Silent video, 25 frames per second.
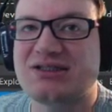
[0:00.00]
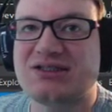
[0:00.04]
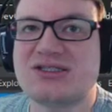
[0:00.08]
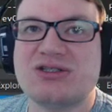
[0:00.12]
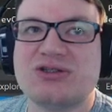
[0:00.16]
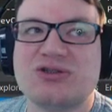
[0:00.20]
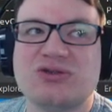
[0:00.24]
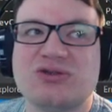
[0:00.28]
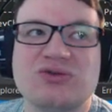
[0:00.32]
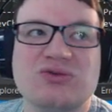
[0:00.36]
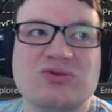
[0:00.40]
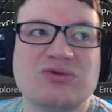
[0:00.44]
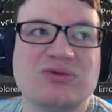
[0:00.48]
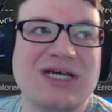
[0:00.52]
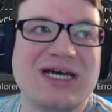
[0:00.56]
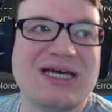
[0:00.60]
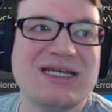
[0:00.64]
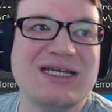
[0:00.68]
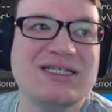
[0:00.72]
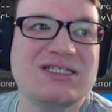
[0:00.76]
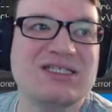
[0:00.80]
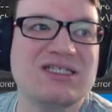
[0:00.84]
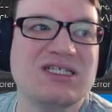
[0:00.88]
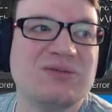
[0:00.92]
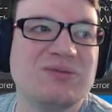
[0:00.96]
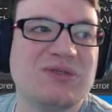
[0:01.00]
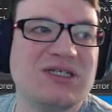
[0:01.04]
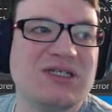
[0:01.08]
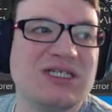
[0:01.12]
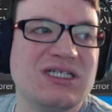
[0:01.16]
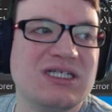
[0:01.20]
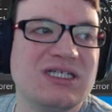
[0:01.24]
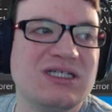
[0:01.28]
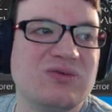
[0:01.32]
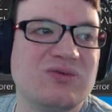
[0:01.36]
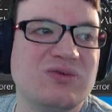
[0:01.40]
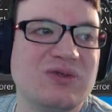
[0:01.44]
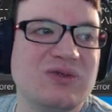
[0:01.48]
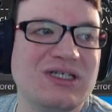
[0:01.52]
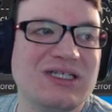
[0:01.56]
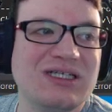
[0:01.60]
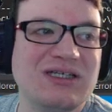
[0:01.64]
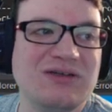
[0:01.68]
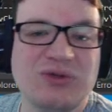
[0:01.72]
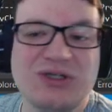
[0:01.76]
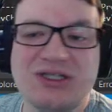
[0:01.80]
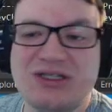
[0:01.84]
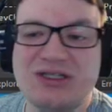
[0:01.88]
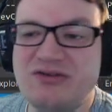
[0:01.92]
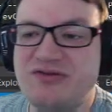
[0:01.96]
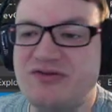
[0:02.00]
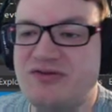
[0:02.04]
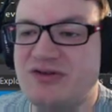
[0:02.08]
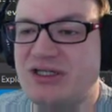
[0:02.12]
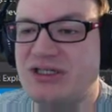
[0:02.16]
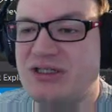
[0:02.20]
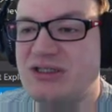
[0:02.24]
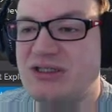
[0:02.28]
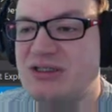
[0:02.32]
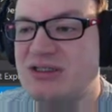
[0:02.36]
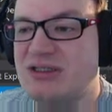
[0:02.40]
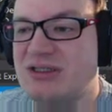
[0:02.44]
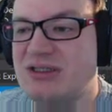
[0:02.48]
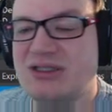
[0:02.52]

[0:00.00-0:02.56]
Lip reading: So that is going to be really, really fun.